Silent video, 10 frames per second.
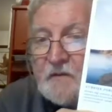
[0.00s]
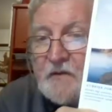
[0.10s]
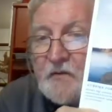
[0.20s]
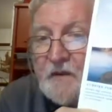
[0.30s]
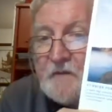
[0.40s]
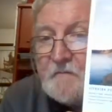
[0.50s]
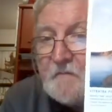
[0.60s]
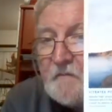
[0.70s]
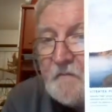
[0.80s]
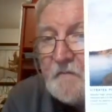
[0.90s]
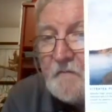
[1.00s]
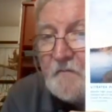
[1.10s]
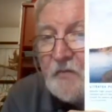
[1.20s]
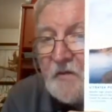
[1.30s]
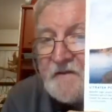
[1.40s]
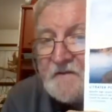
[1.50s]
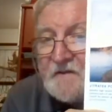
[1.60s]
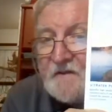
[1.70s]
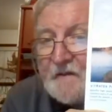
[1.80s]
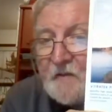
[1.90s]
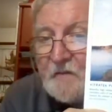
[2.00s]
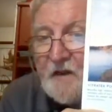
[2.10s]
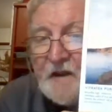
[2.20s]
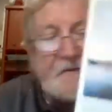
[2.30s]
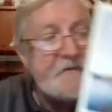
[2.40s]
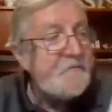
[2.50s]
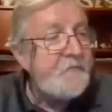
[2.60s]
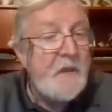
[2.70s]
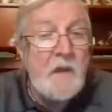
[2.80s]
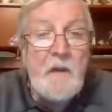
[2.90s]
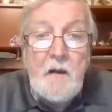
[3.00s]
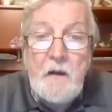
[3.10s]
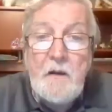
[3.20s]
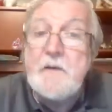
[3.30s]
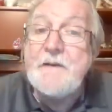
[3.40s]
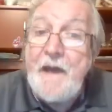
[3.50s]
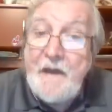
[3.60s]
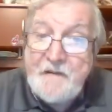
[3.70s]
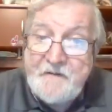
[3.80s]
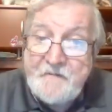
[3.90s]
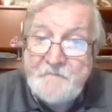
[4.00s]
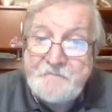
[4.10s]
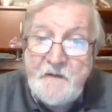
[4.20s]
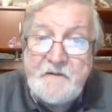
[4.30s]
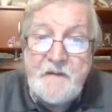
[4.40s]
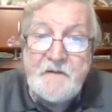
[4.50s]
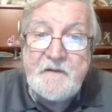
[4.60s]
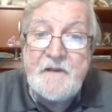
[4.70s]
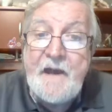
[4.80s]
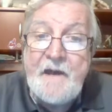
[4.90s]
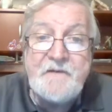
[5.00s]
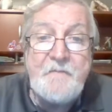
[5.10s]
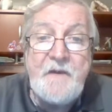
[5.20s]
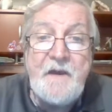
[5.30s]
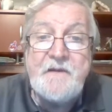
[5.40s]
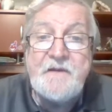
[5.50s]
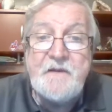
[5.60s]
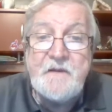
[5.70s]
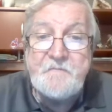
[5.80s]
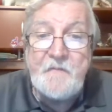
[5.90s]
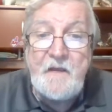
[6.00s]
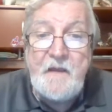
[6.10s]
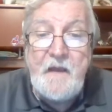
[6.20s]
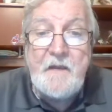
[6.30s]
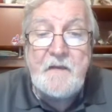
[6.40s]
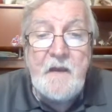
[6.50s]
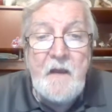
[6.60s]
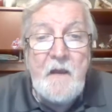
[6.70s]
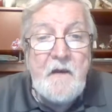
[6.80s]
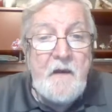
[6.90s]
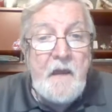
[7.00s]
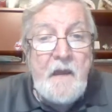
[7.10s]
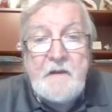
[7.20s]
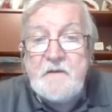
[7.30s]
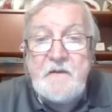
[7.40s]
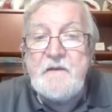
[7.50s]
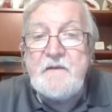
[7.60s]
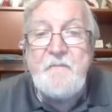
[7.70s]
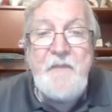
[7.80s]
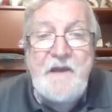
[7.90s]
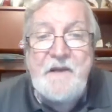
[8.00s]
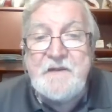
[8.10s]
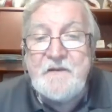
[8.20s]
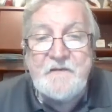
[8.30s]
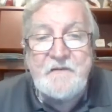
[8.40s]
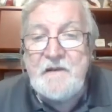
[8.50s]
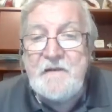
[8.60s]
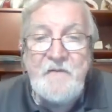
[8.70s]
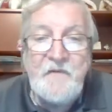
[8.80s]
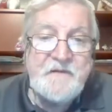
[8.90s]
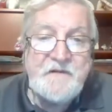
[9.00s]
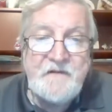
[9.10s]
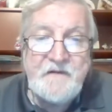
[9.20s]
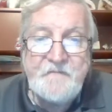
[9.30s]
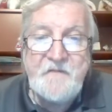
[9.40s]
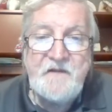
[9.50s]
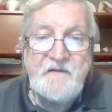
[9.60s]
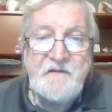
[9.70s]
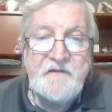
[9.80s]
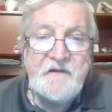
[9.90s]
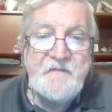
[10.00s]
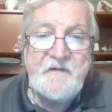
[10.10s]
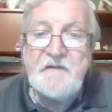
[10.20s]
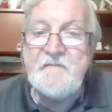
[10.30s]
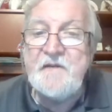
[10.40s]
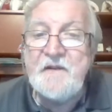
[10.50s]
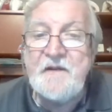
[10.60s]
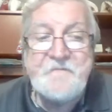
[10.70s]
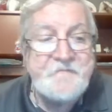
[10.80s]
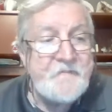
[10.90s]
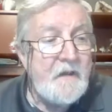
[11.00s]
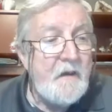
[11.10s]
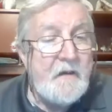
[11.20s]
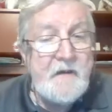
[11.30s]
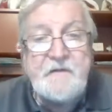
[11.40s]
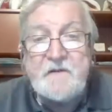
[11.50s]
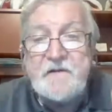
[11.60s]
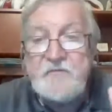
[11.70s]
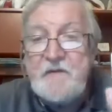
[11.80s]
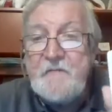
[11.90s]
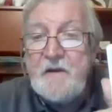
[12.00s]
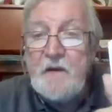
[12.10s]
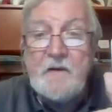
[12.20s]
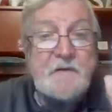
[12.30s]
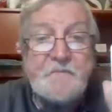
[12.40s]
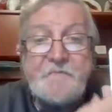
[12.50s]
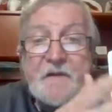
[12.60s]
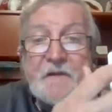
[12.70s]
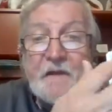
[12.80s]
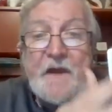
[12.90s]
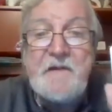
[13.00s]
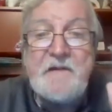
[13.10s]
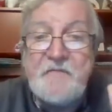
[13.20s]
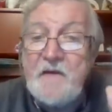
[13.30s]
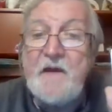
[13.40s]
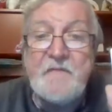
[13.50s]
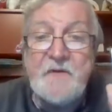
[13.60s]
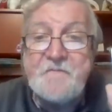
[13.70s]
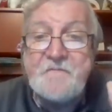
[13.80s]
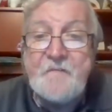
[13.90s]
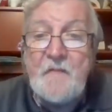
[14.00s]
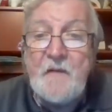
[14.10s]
to create porcelain enamel panels are glass. It's a glass-based ink, and it's baked like if it was at the surface of the sun. It's extremely hard. It'll last forever.